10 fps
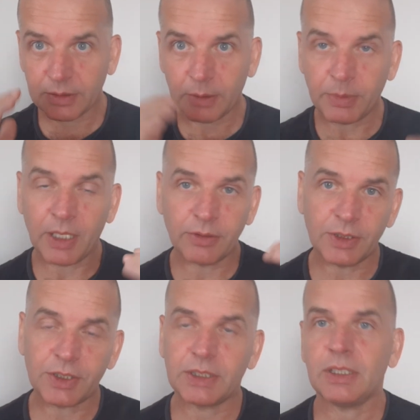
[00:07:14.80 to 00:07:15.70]

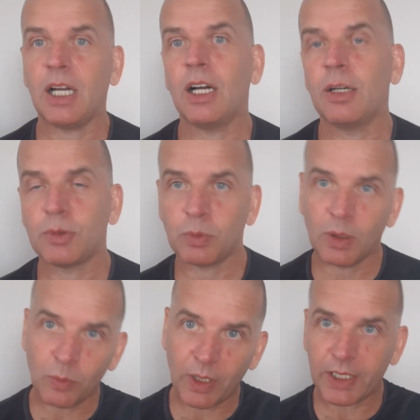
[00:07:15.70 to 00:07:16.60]
opponent's arms
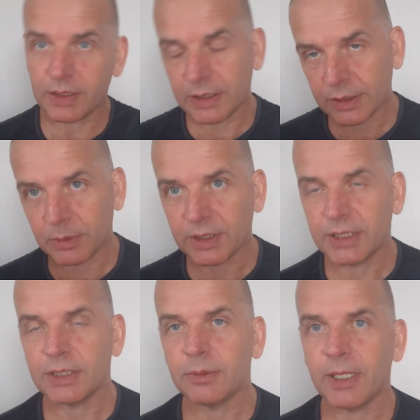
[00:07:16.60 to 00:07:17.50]
one way and the other one the
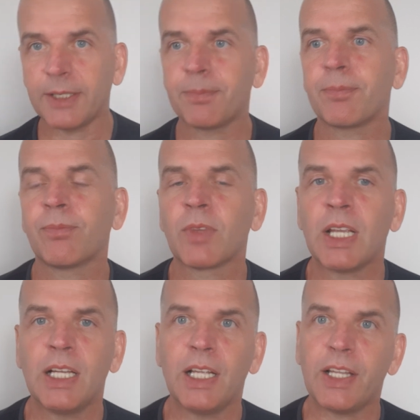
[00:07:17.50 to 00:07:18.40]
other way.
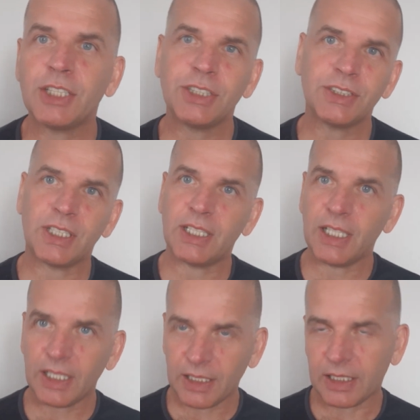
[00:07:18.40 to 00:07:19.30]
That's just a
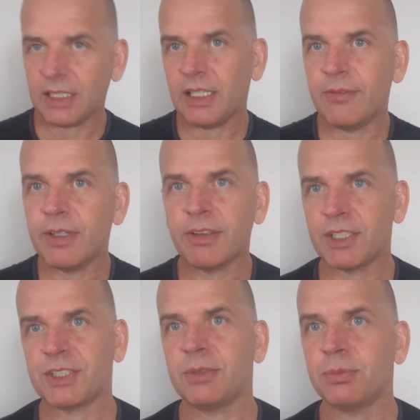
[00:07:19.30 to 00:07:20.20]
very
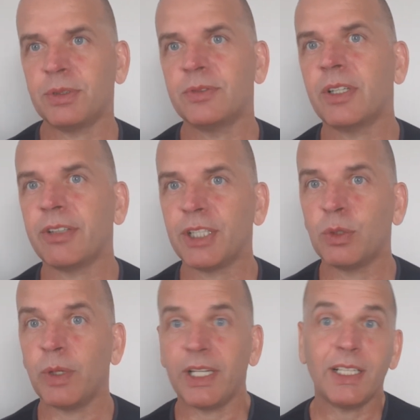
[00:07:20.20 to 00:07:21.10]
simple, very
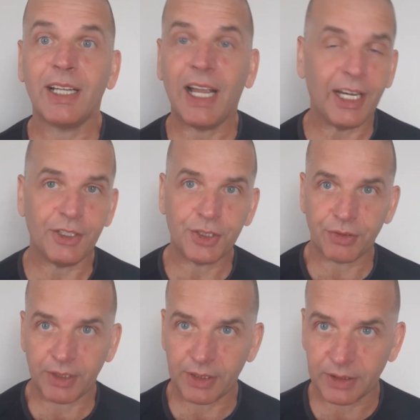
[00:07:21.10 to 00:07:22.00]
quick
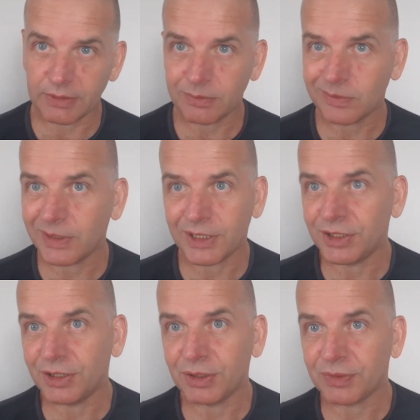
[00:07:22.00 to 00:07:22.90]
entry that we can
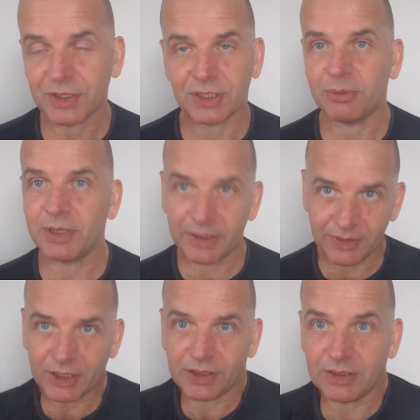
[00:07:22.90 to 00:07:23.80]
use for somebody if
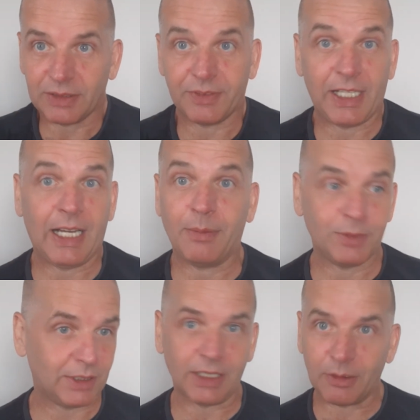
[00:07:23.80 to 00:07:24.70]
they happen
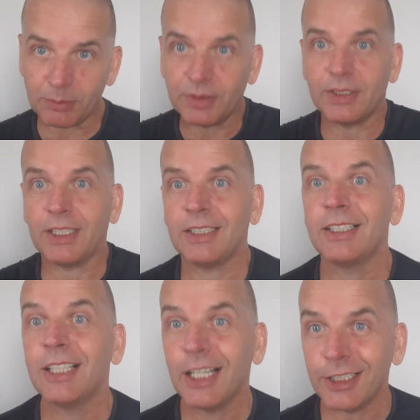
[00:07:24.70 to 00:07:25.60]
to go and put
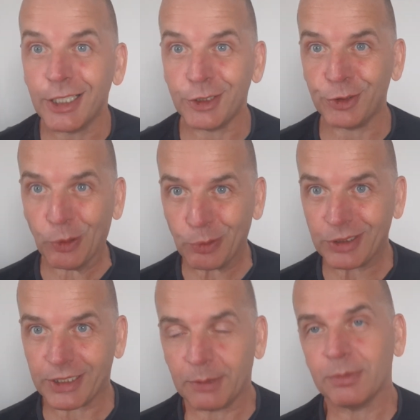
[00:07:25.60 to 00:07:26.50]
their dukes
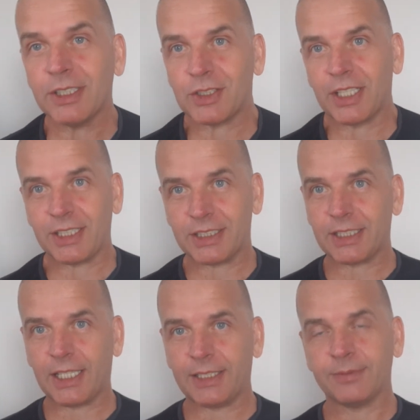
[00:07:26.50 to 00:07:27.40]
up, as they
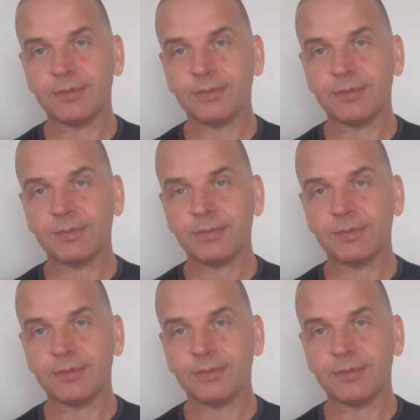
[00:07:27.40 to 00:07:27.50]
say,